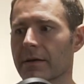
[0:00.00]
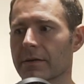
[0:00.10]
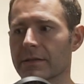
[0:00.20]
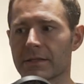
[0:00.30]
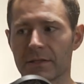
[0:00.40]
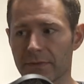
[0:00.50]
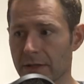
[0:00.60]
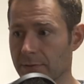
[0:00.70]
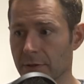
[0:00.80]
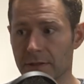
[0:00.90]
This is
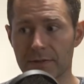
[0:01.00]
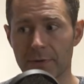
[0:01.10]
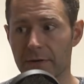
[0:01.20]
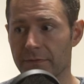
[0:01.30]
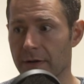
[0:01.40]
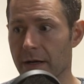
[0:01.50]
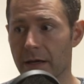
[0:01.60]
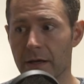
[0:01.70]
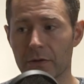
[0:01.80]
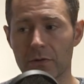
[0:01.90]
available on
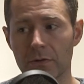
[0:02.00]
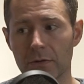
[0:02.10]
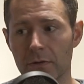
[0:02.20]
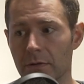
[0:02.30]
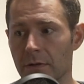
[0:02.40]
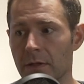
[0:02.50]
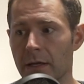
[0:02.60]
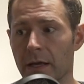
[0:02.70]
Spotify, Google,